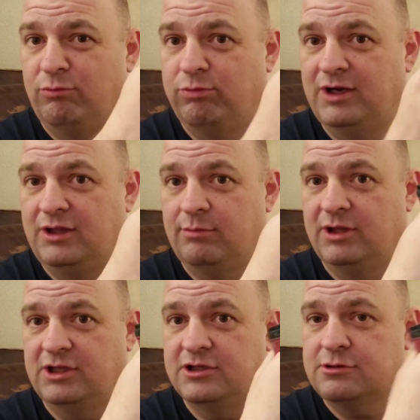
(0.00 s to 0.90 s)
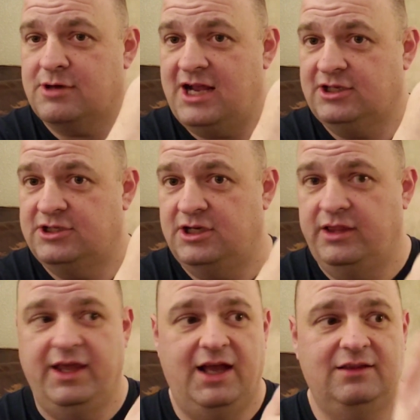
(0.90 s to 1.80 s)
Really, really good traction
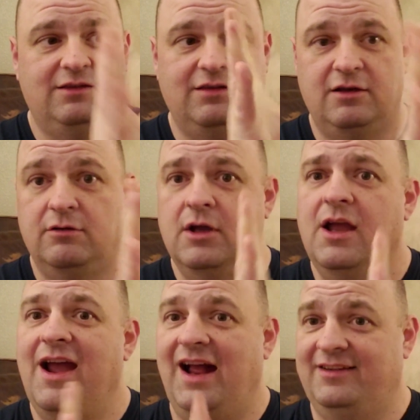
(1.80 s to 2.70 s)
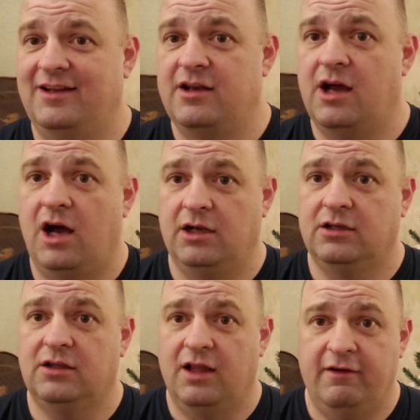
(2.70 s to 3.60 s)
on that. So as a
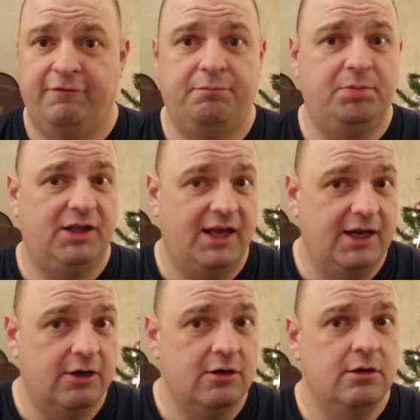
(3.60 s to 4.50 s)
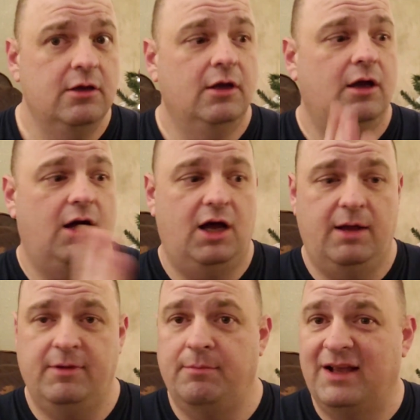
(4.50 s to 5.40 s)
non-glove player,
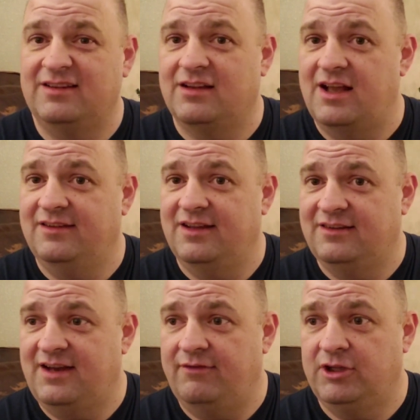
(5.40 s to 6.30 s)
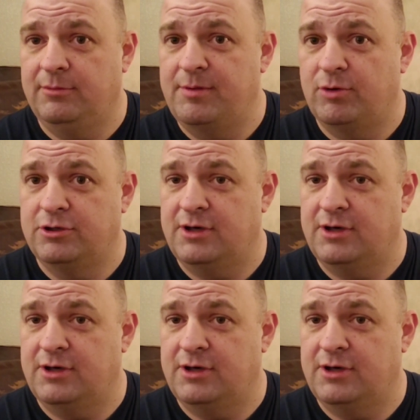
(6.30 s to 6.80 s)
it makes a lot of sense to have a little bit more